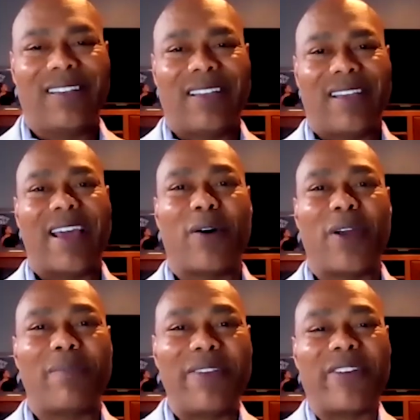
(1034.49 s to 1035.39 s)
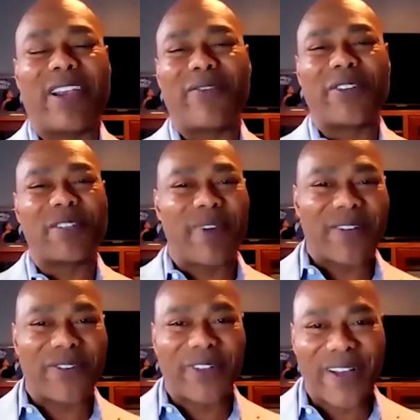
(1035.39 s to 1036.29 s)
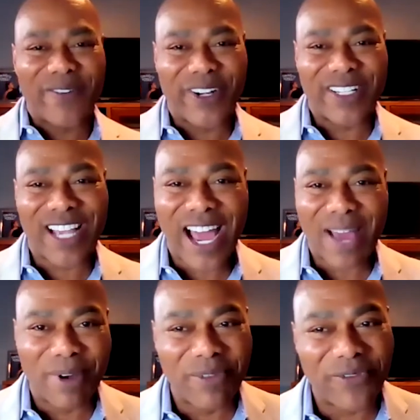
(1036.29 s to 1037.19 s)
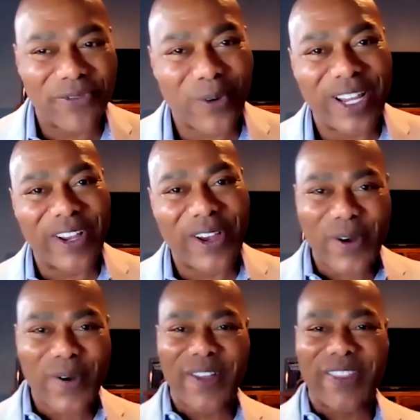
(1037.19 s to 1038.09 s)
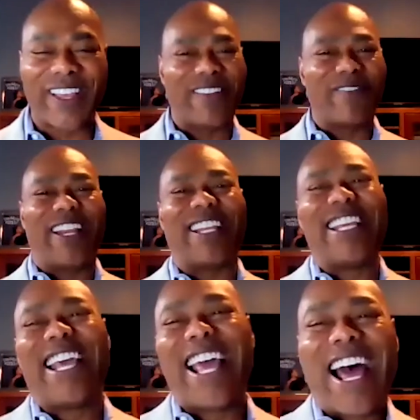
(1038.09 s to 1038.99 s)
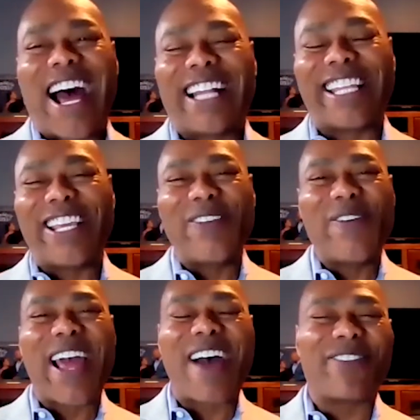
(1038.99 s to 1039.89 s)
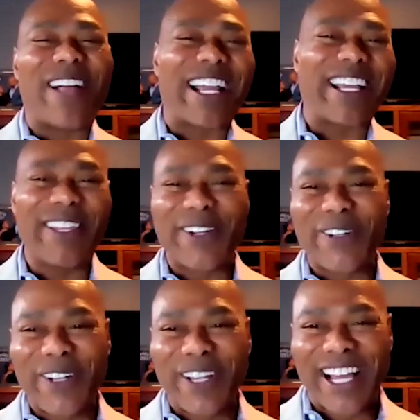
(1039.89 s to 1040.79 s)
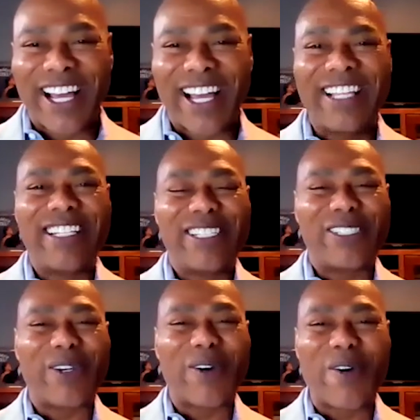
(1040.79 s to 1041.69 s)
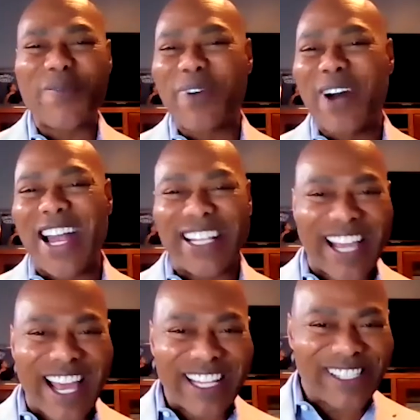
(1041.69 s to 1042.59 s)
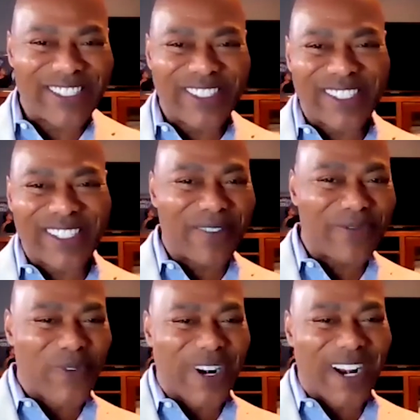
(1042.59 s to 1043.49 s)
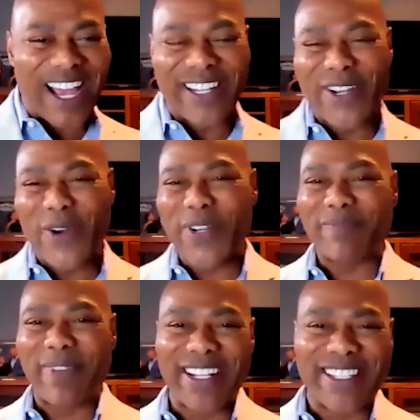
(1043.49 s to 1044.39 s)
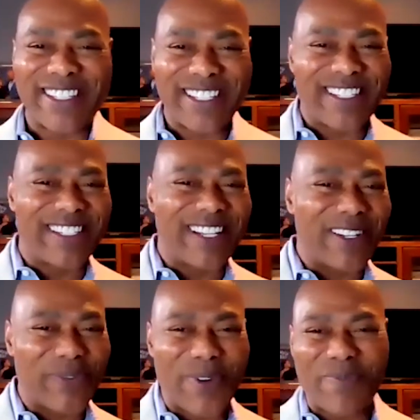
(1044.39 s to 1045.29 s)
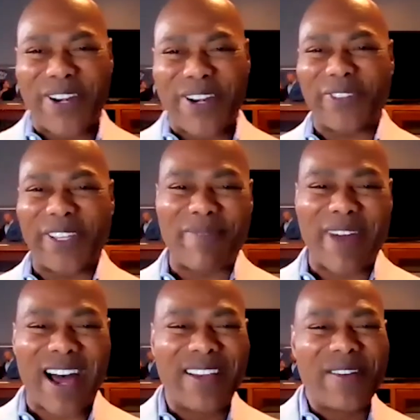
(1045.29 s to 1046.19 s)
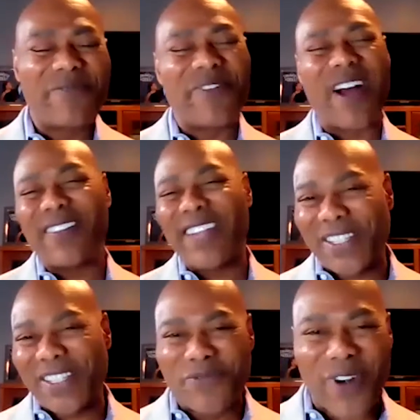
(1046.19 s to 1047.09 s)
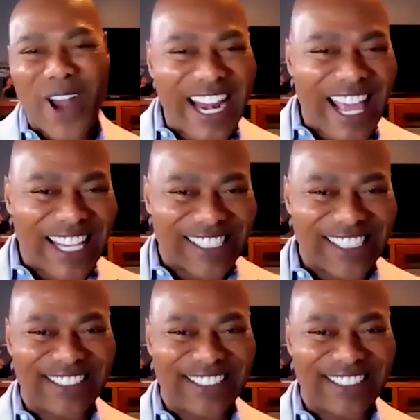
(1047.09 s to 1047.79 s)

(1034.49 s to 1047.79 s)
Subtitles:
Hey, I want to be very respectful of your time, but before we go, I think you have like a little show podcast yourself, from what I noticed, man. Tell us real briefly about Foundation Fridays.